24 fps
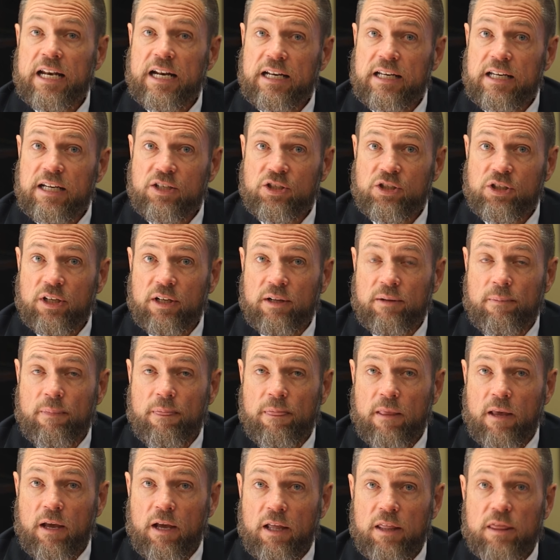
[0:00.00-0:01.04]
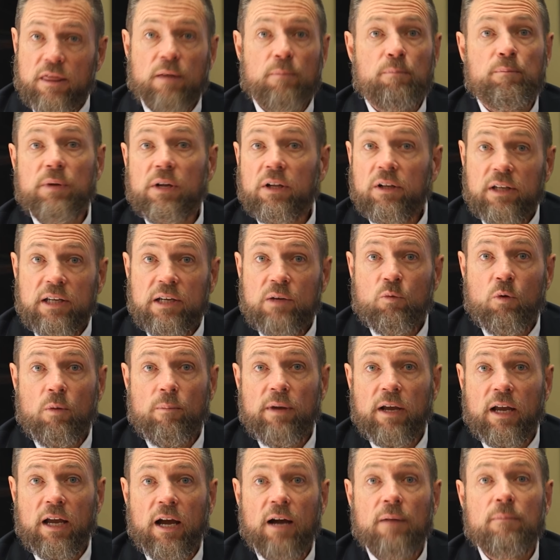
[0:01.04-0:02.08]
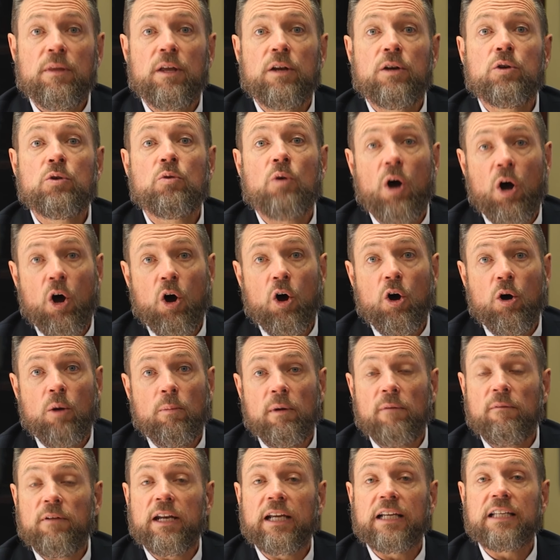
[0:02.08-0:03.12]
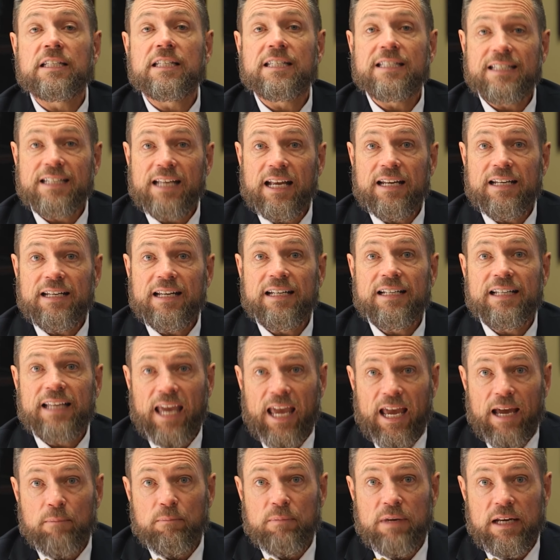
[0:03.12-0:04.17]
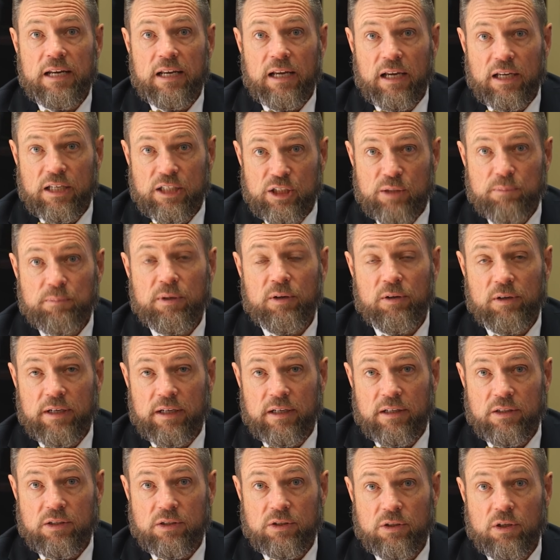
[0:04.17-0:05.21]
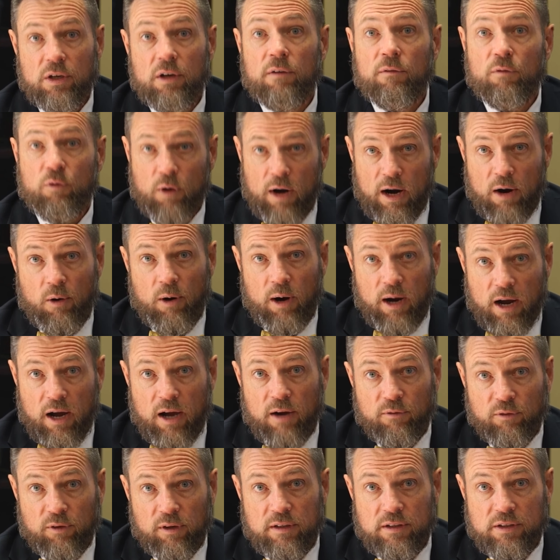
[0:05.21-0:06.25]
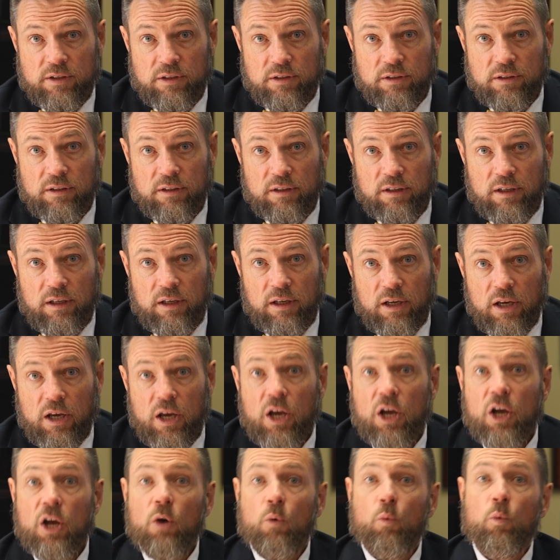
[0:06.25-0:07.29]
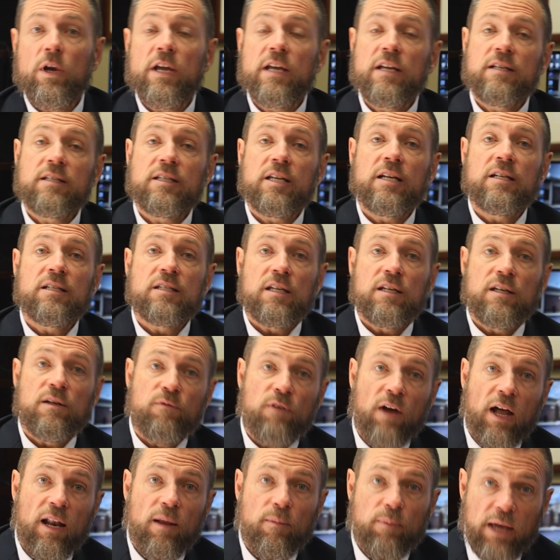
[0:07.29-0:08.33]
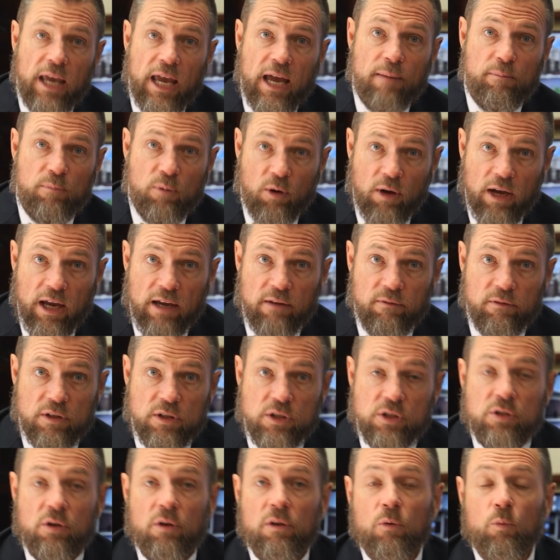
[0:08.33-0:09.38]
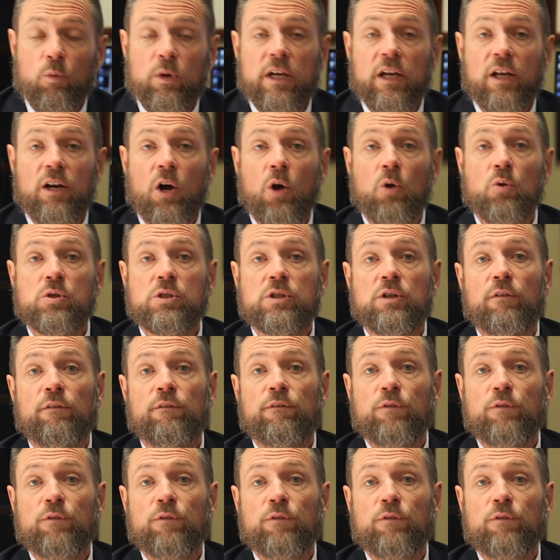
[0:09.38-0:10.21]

In addition, the building will become the new home of an extended camp meeting experience for our conference. We intend to develop Camp Mohaven so that we can host a